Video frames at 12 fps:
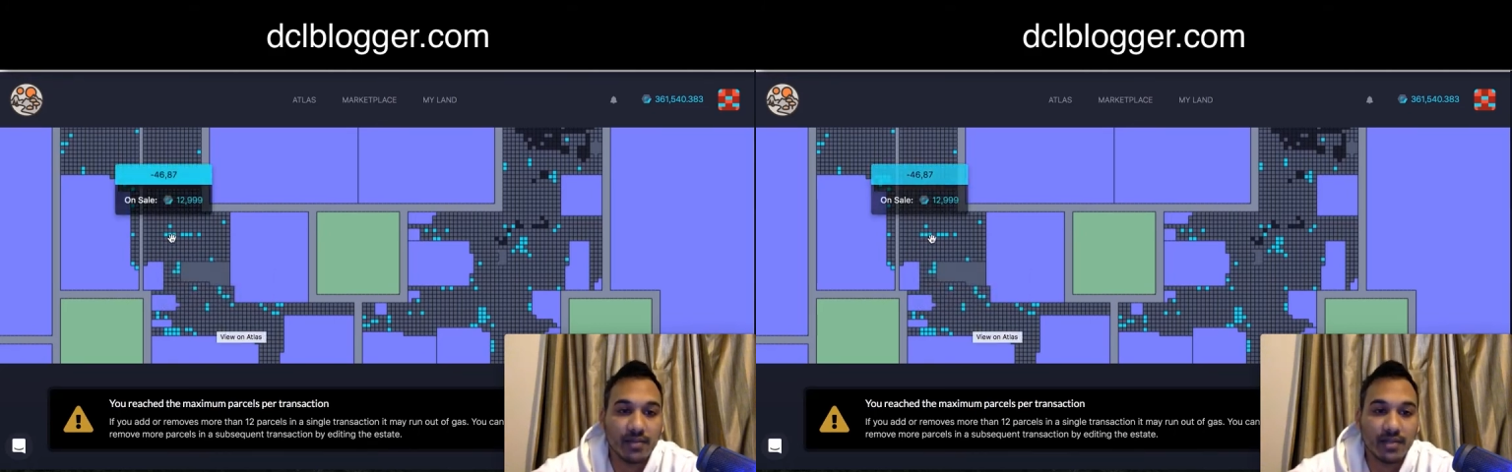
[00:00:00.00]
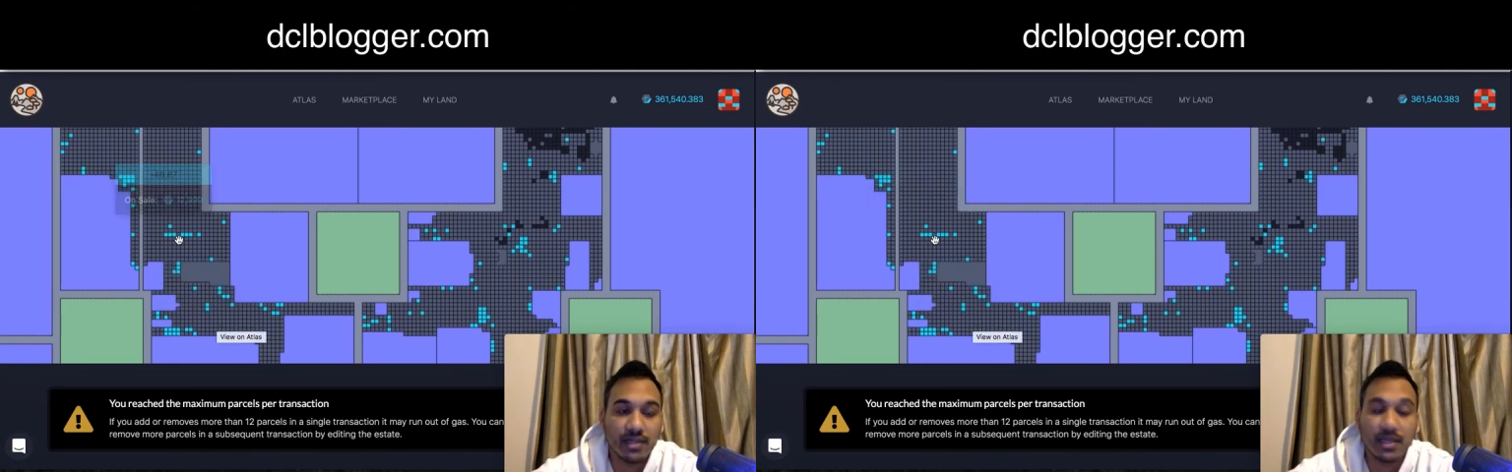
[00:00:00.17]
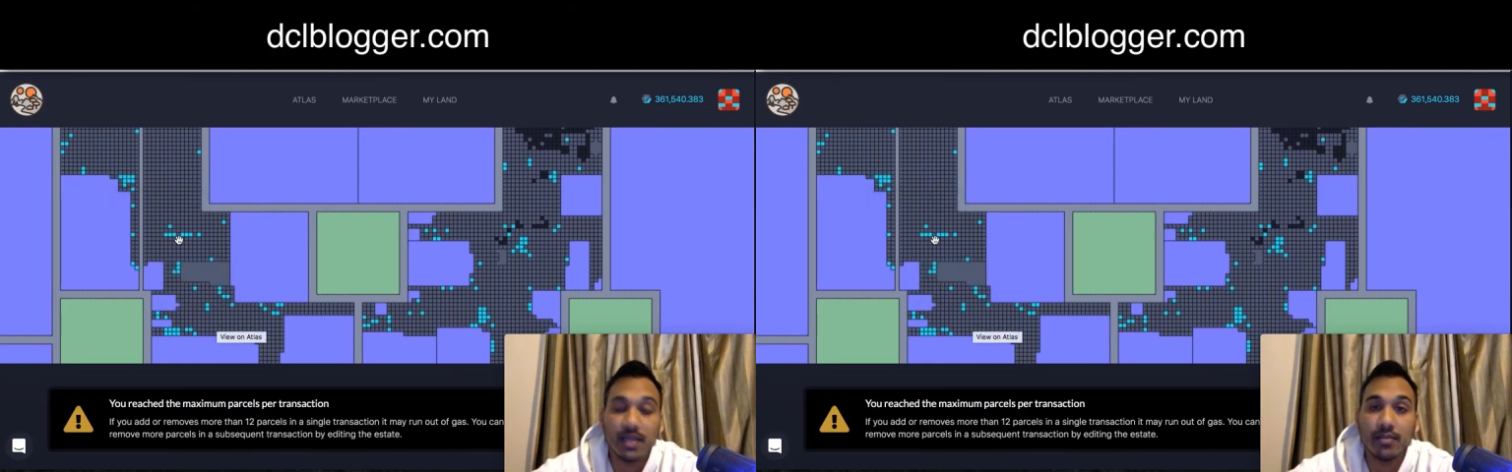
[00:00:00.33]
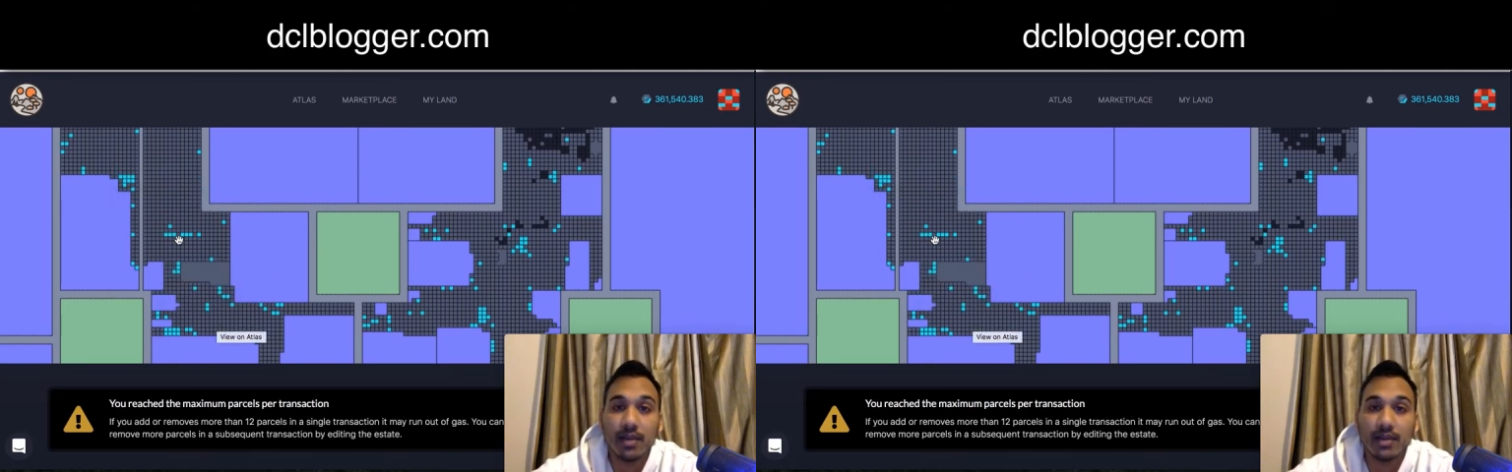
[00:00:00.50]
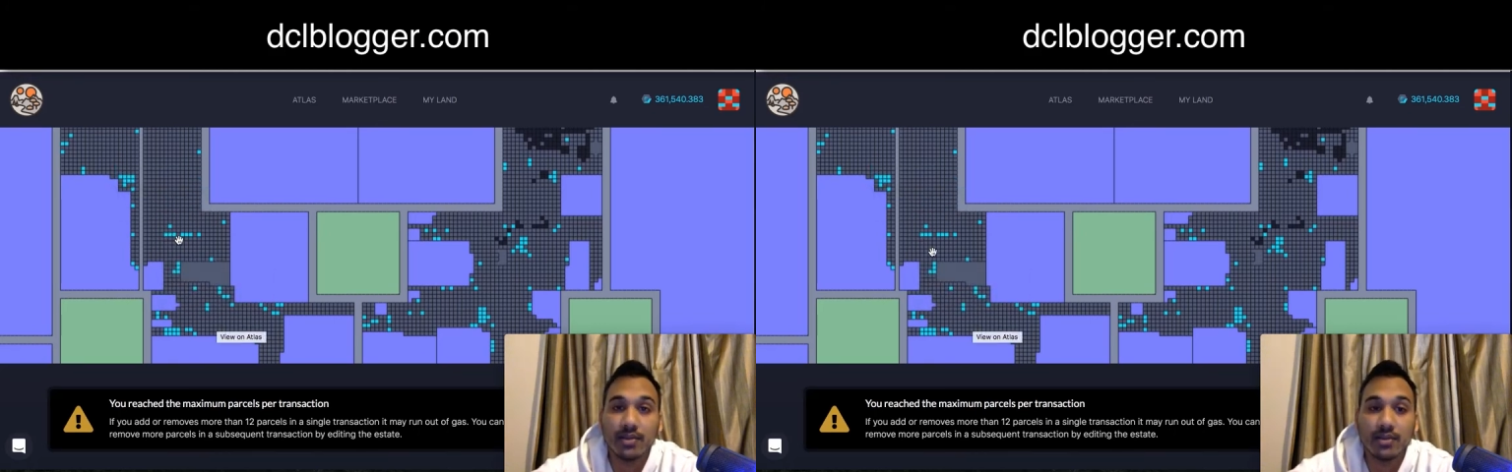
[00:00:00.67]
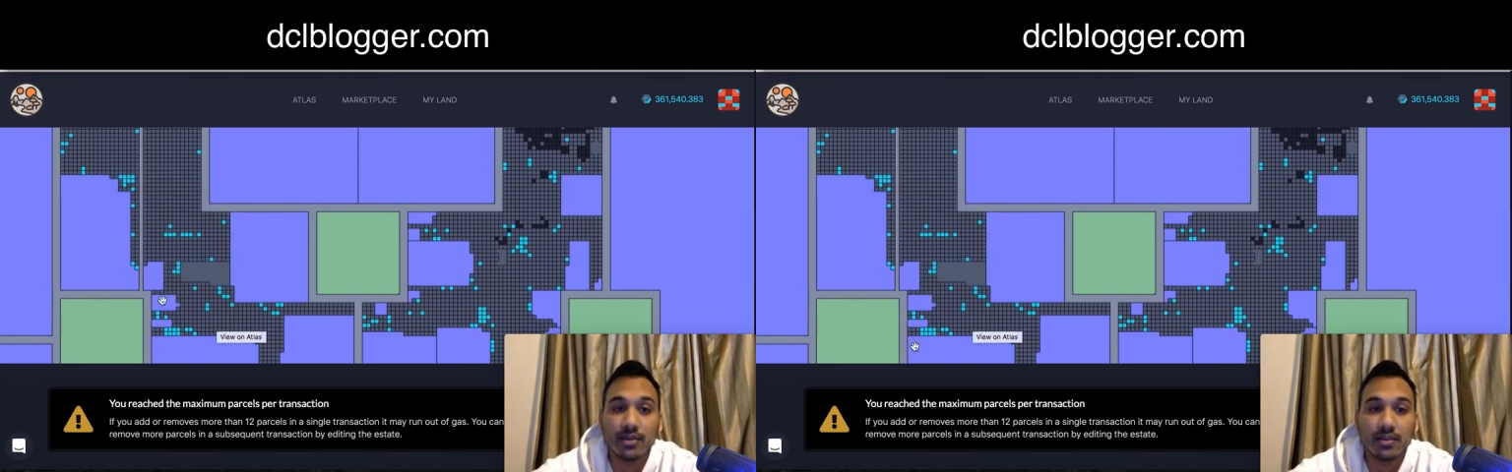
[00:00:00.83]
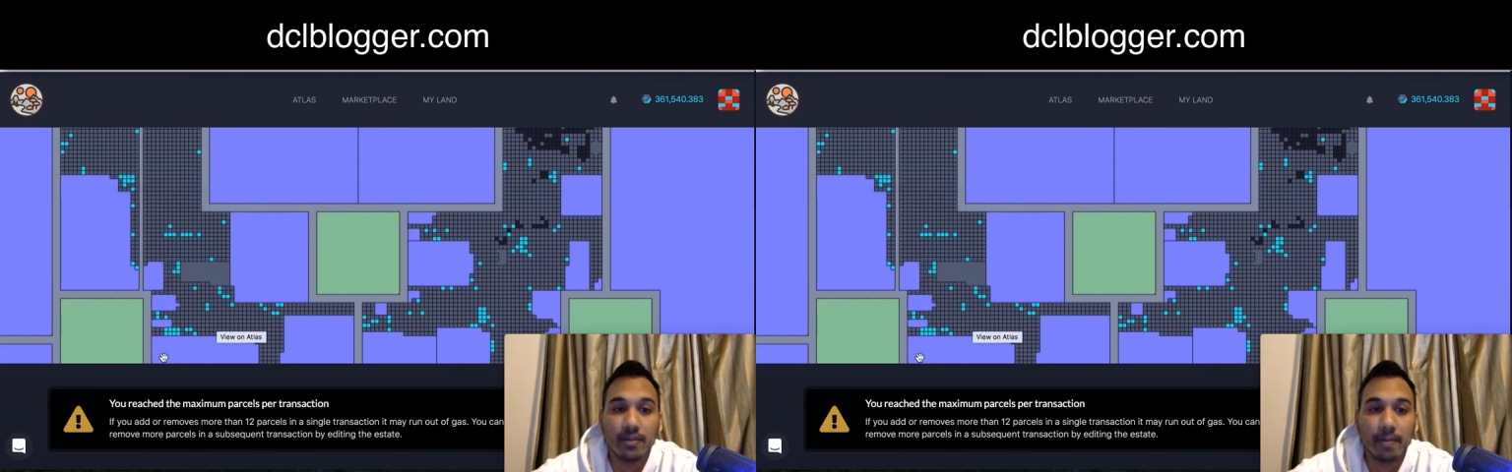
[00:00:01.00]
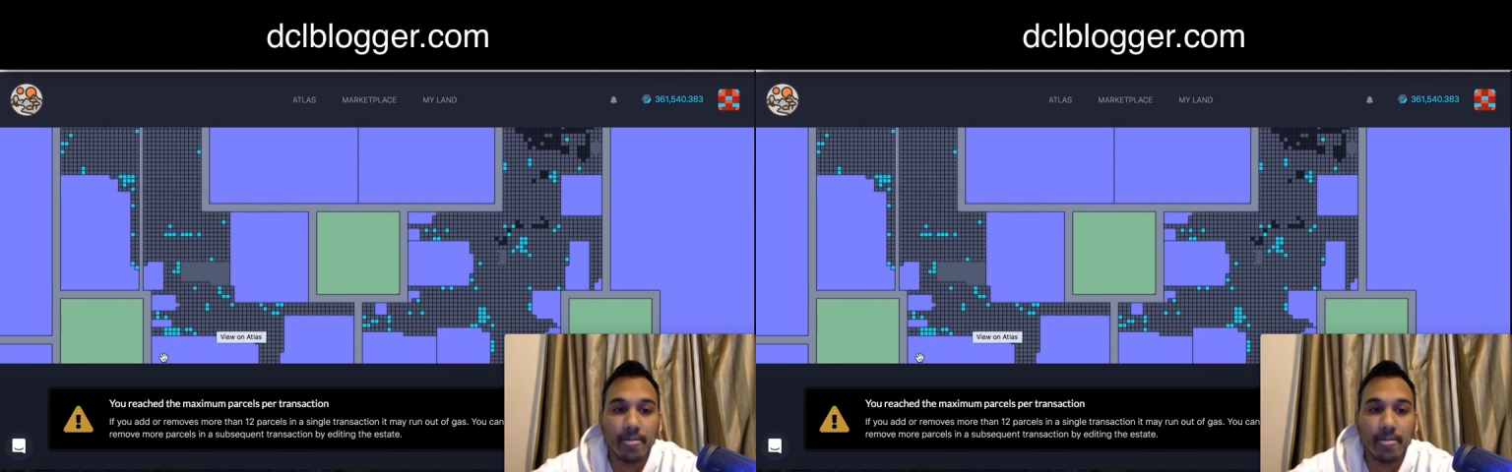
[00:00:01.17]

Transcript: for singular parcels,